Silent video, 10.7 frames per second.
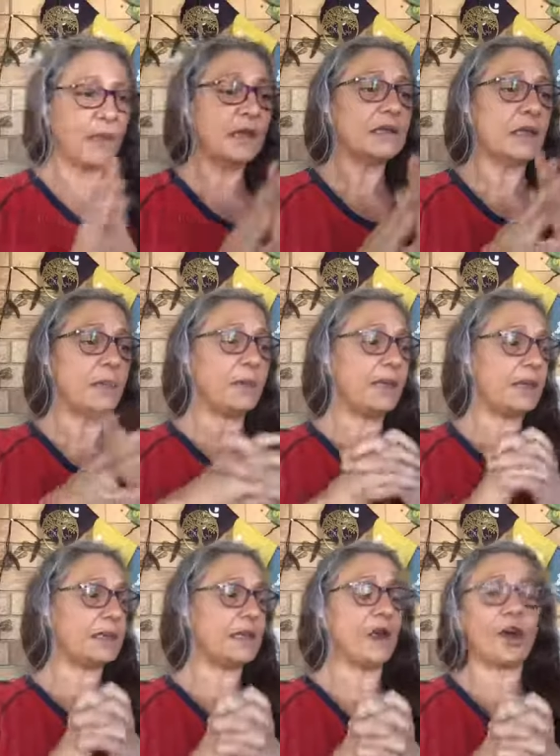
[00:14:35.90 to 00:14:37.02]
So
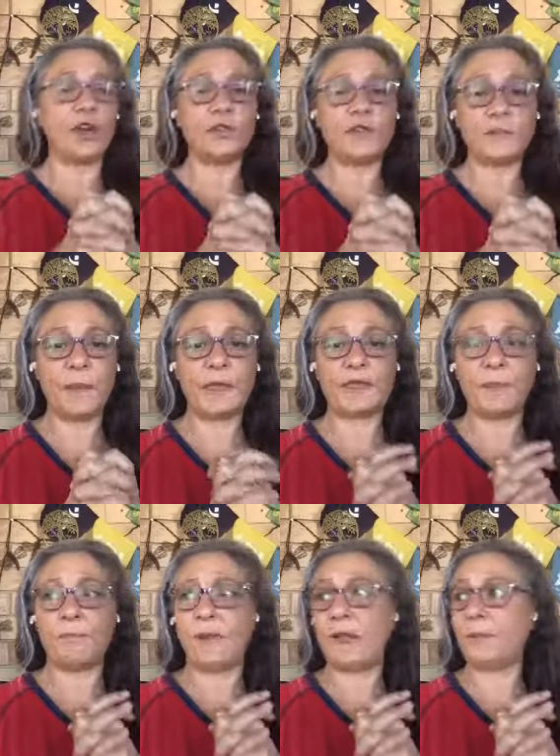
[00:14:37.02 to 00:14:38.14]
please, the Oracle speaks at
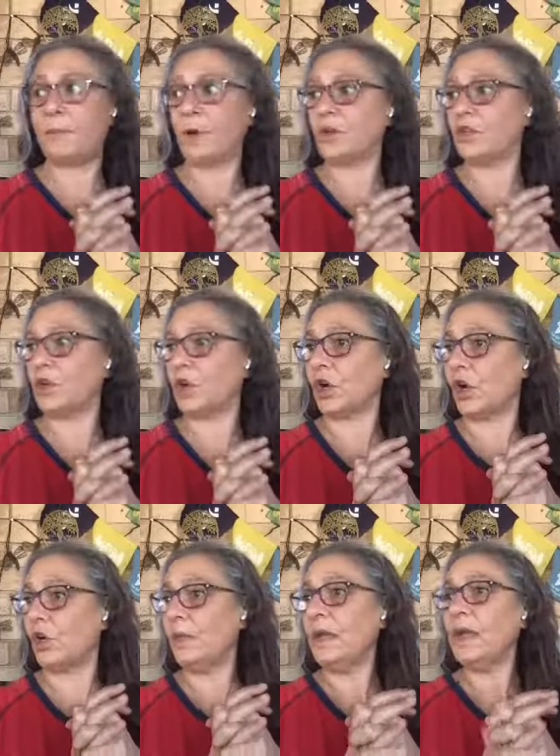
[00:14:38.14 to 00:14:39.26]

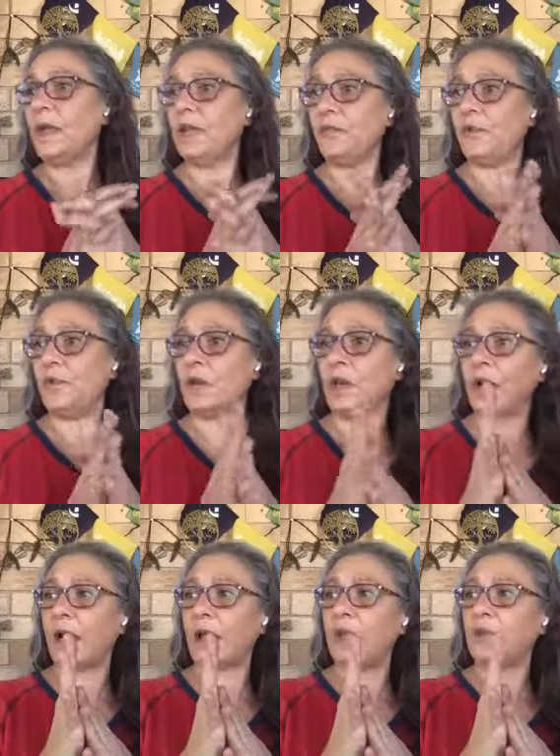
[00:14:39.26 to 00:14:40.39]
bigpond.com. If you would
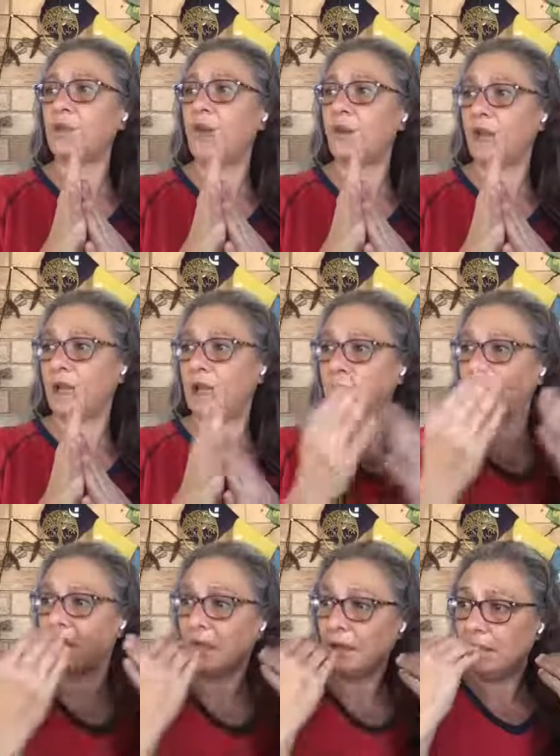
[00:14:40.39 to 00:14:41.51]
like to have an
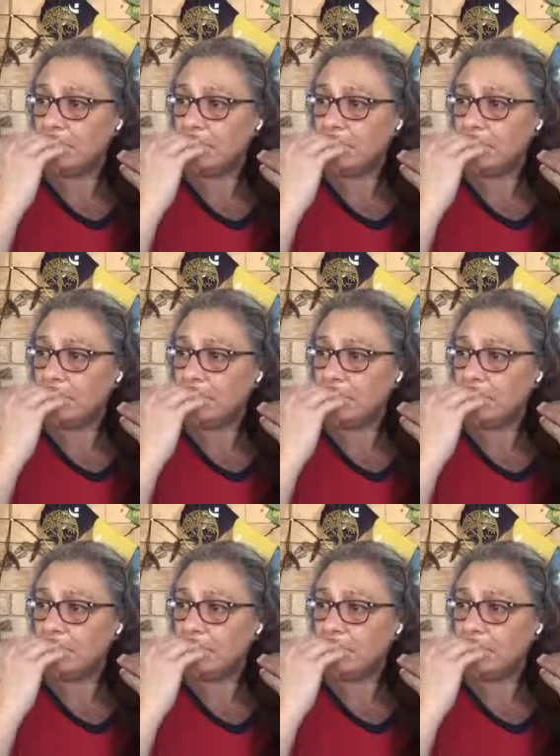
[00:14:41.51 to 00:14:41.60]
email